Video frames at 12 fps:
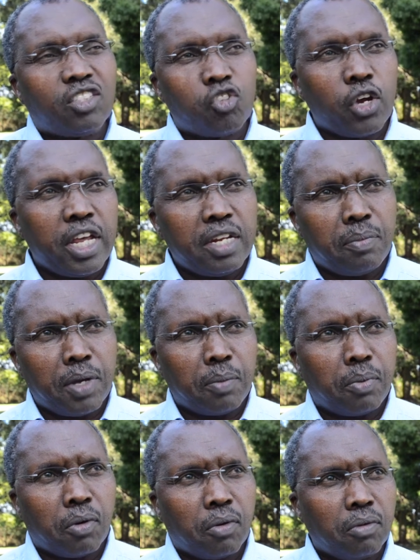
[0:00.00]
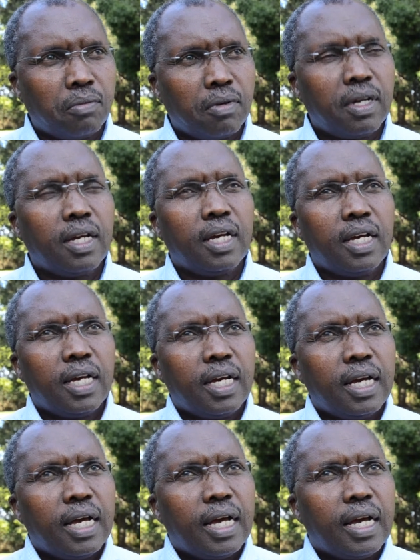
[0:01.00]
trained people.
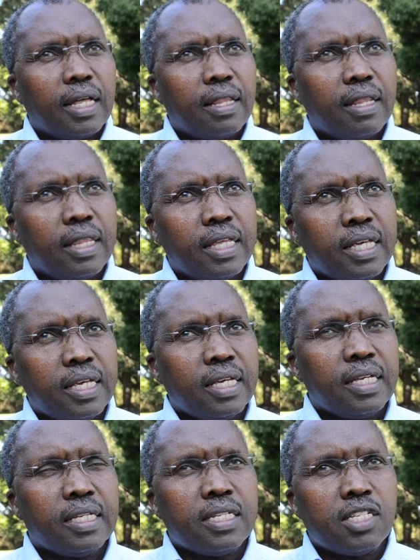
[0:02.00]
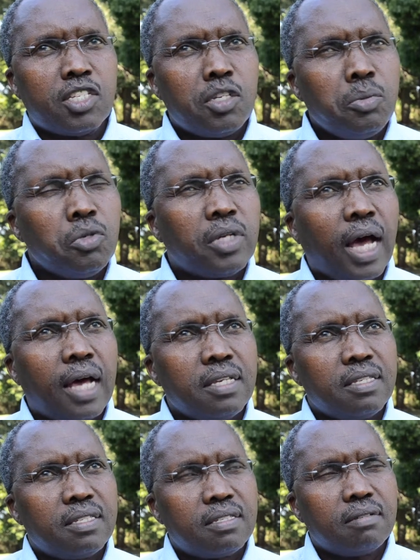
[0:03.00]
The
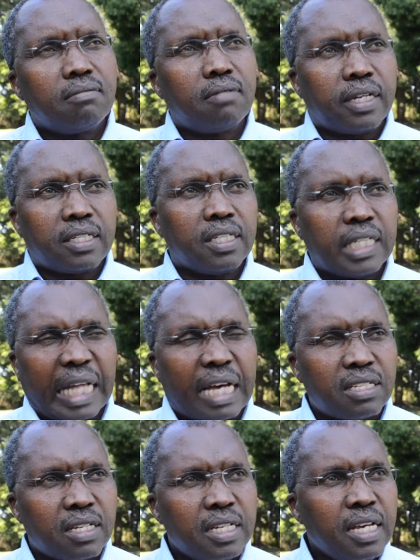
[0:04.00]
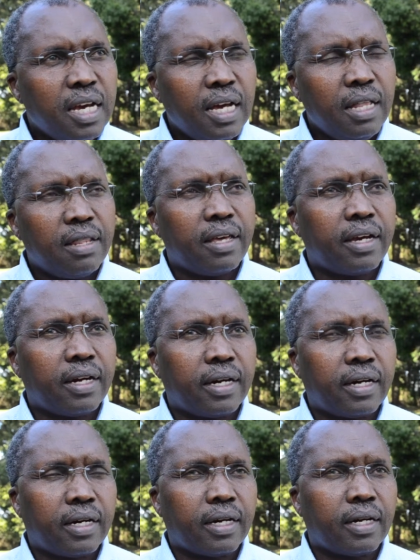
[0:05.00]
distributors, like in Tanzania,
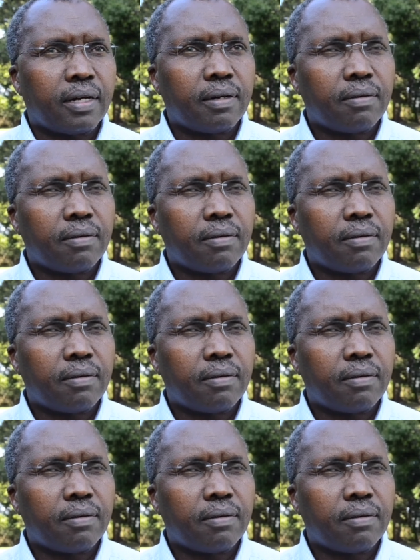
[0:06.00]
there